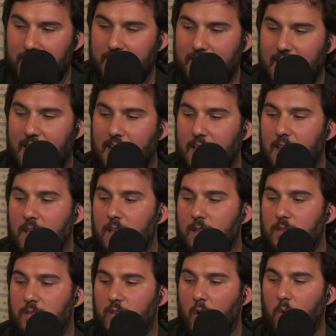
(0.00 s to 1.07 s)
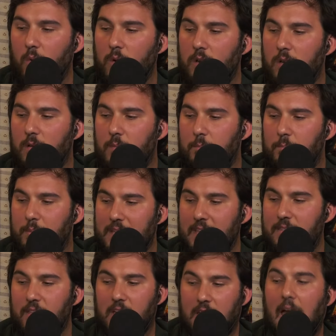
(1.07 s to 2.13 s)
that. Don't be
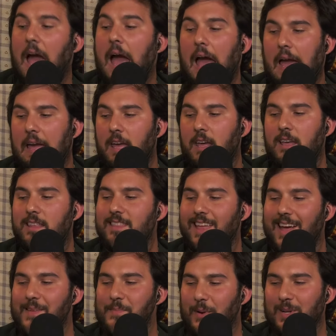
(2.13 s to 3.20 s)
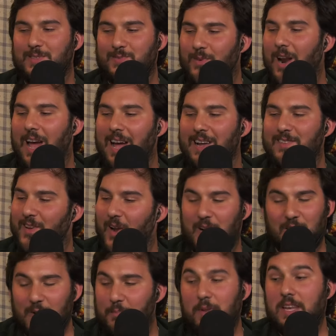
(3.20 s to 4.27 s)
the guy that puts Rise
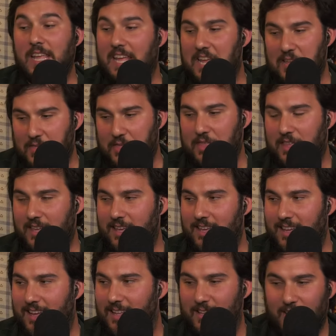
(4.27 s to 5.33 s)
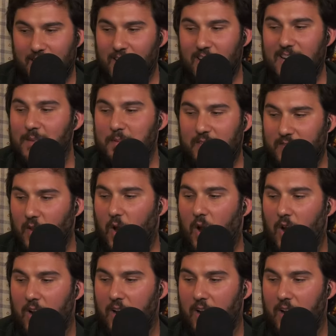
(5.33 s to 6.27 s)
under Beneath, and you're gonna be sorry.